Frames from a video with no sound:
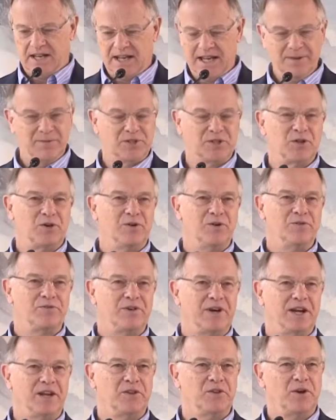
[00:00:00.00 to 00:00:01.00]
I was
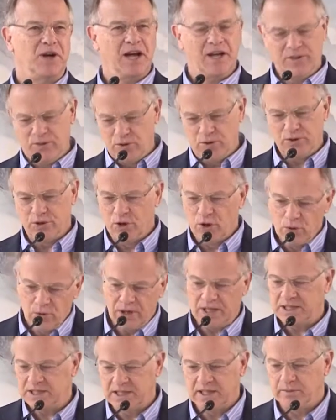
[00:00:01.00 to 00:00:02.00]
horrified. I thought, I thought
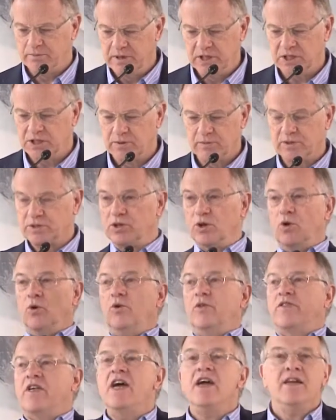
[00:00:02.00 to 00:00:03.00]
holistic mission was the
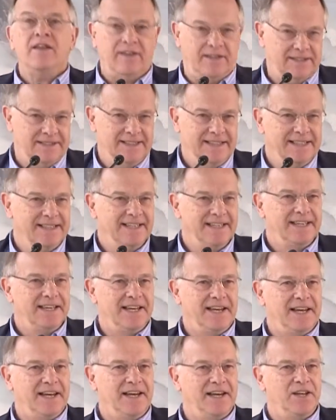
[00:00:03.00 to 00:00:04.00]
whole thing,
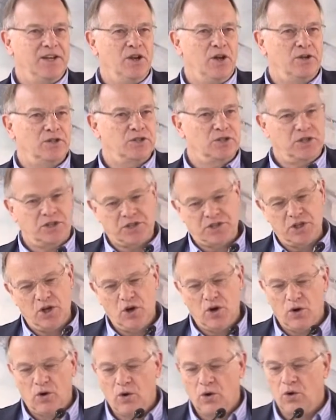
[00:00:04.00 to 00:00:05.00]
uh, not just
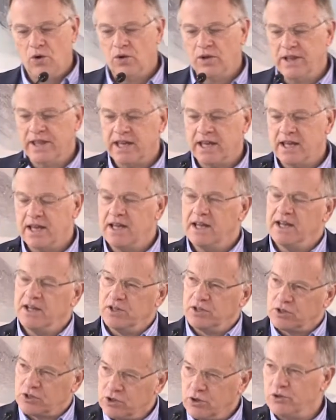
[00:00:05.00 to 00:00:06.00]
all the
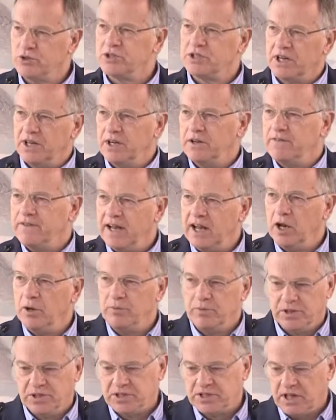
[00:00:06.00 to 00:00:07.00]
social and
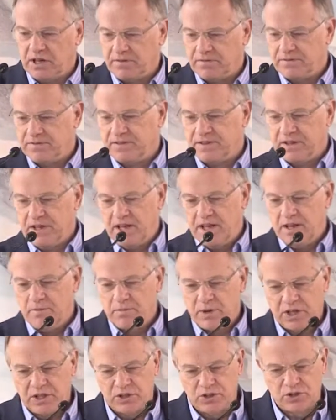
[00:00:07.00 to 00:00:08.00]
development stuff.
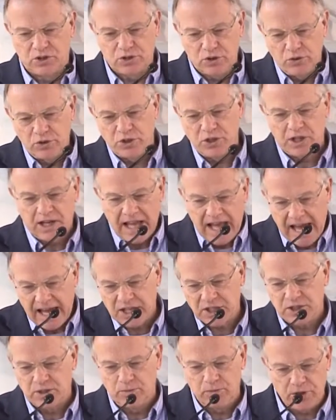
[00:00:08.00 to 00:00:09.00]
Because social
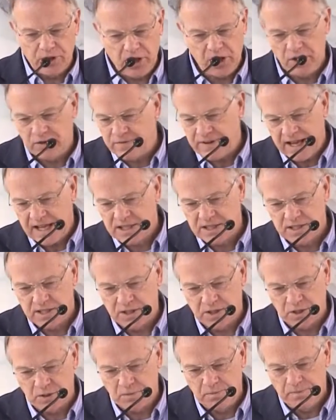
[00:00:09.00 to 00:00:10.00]
action without
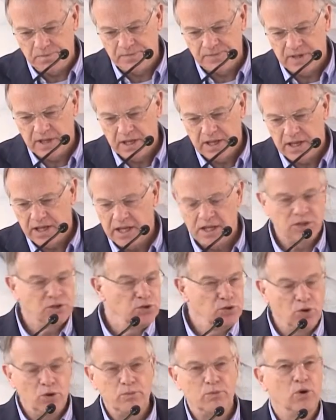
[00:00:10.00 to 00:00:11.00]
evangelism
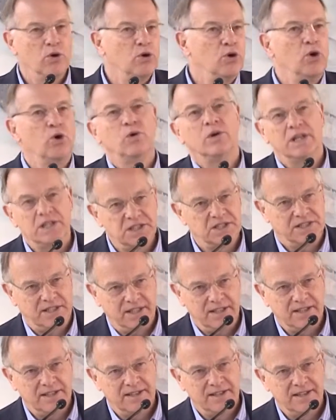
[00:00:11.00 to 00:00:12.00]
is no more
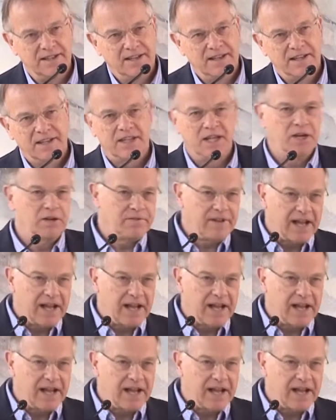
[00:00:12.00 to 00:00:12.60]
holistic than